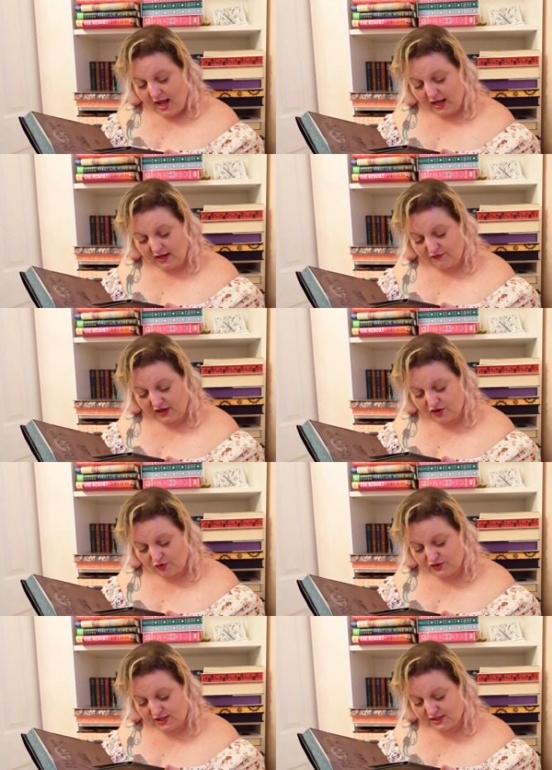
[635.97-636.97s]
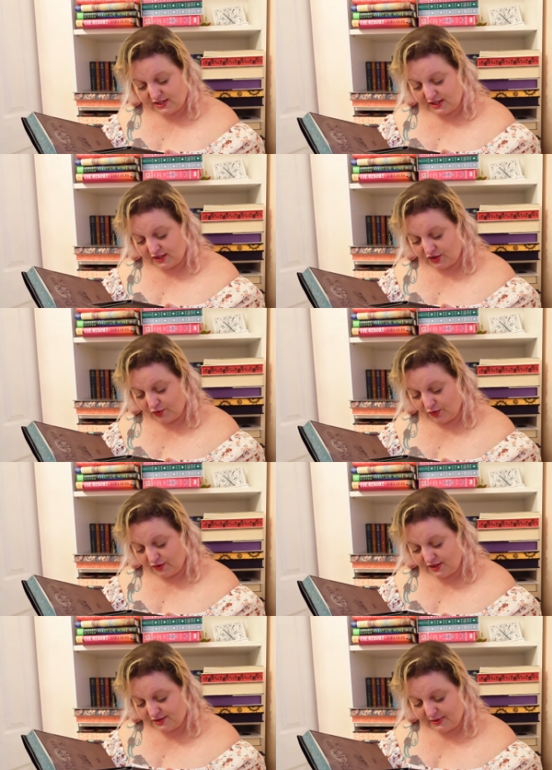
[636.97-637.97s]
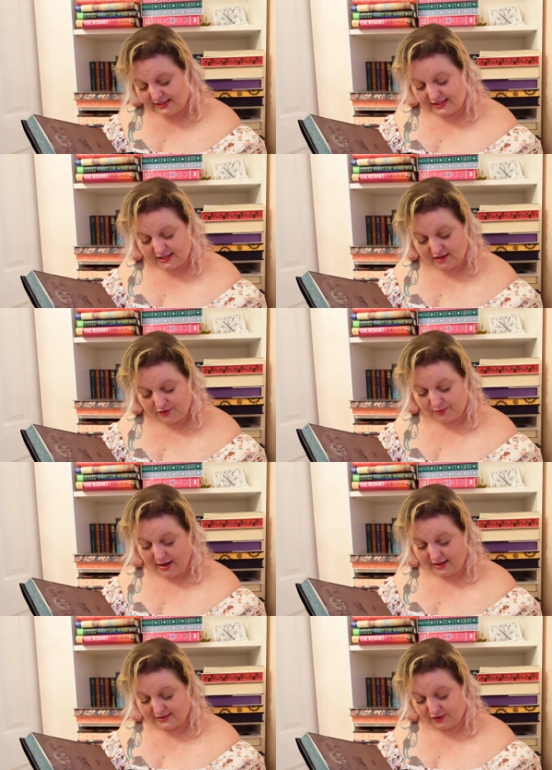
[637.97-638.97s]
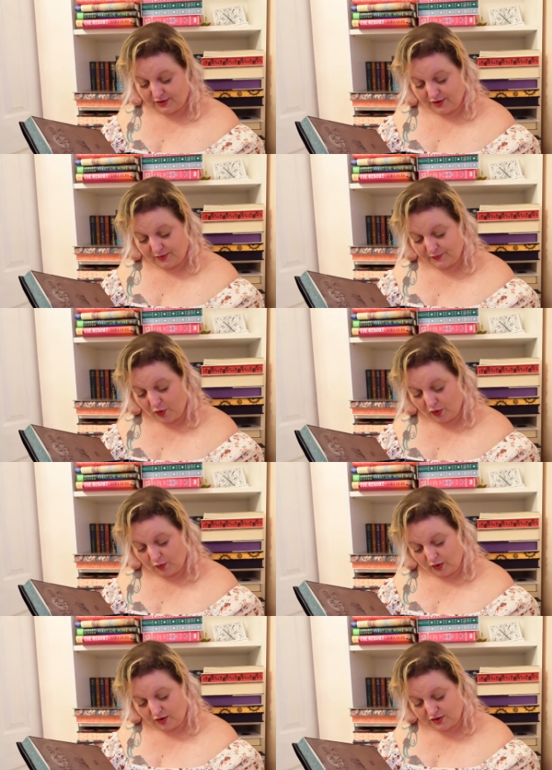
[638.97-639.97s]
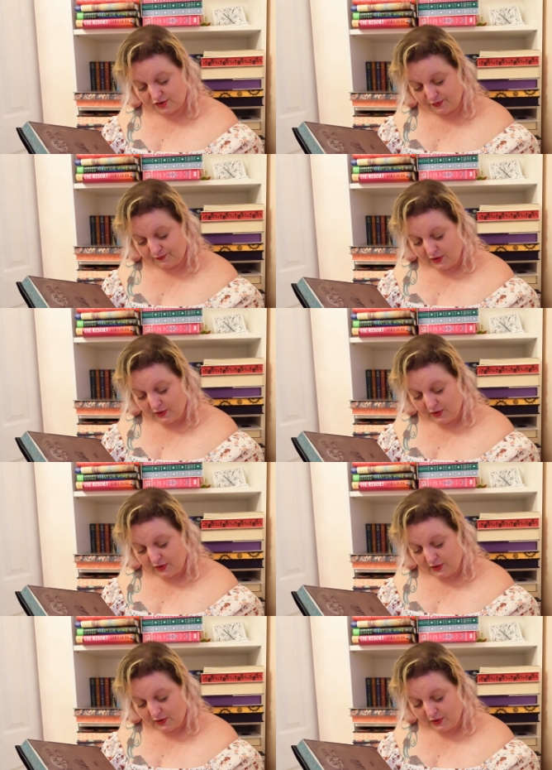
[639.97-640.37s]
And if they don't succeed, New Orleans may see another massacre or worse.